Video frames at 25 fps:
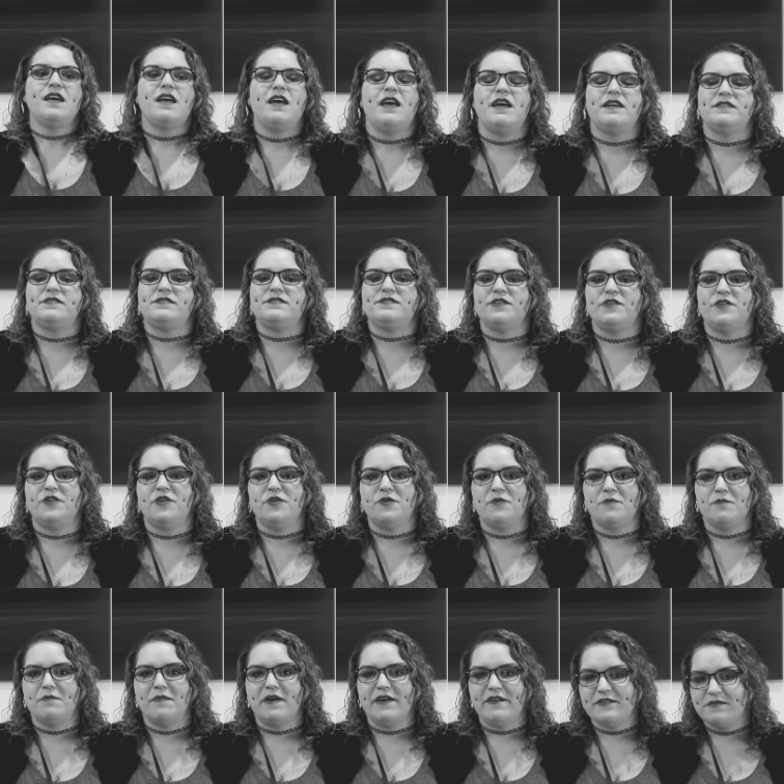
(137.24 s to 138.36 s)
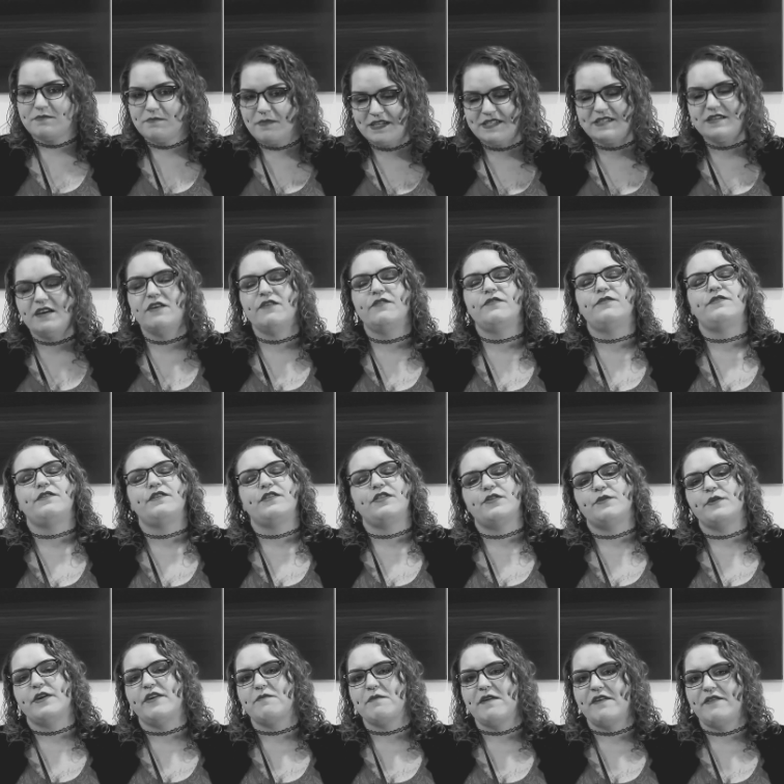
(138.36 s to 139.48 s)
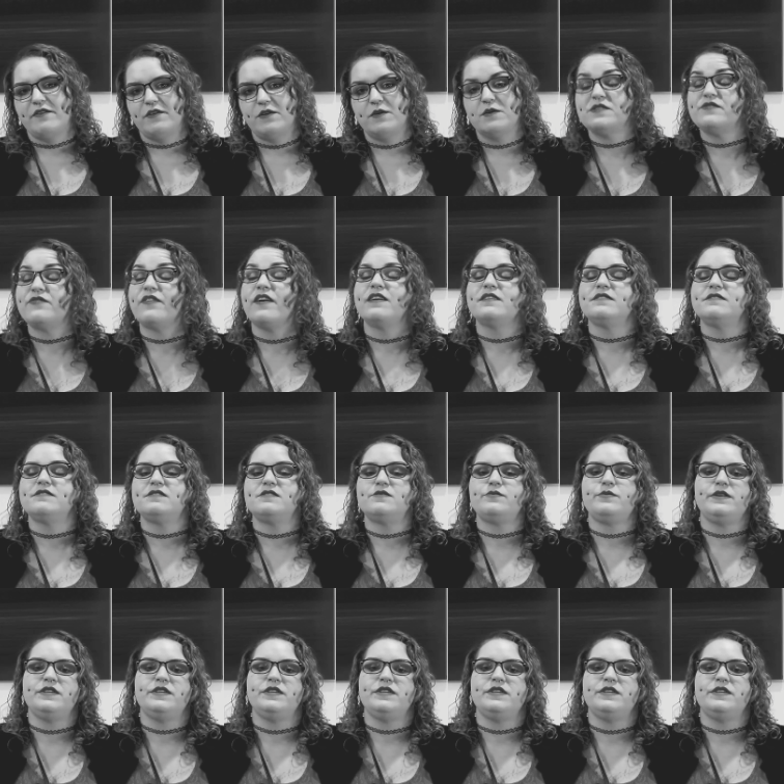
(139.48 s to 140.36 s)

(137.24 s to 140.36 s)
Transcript: And so my, myself and three of my close friends,